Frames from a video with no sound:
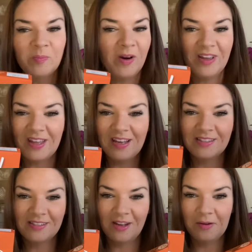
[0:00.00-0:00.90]
buy
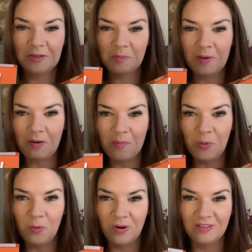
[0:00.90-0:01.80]
these, so it's really quite
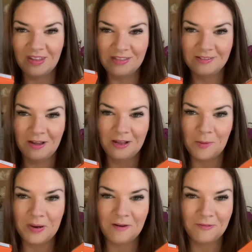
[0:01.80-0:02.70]
boring, these turning
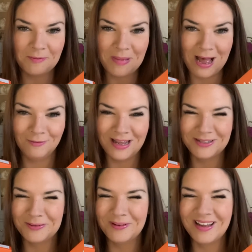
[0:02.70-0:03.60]
up in every Poundland
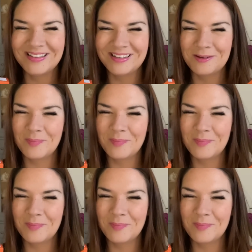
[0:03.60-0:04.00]
haul I do.